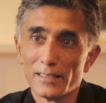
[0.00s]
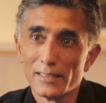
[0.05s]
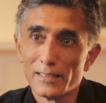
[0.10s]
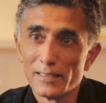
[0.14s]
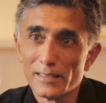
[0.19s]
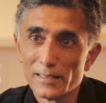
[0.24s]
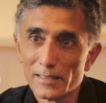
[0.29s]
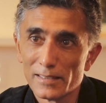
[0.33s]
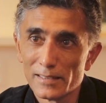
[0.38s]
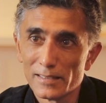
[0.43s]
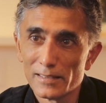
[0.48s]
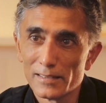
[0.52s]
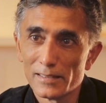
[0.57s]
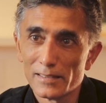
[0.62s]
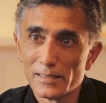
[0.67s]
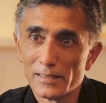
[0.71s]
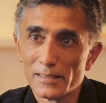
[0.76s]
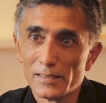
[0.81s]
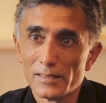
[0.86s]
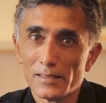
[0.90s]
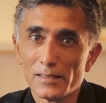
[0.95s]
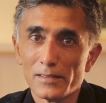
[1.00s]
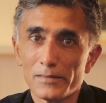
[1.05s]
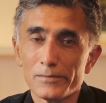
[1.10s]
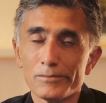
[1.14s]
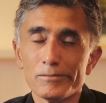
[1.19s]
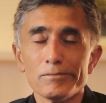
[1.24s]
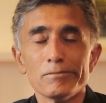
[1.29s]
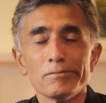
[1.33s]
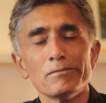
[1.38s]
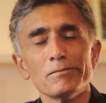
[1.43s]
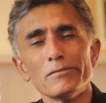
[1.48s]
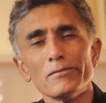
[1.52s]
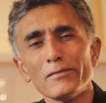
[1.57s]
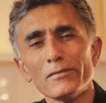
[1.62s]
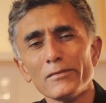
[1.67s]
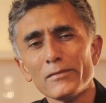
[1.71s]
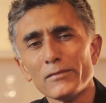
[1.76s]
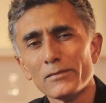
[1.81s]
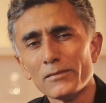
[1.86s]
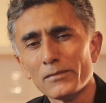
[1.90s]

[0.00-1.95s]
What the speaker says: (silence)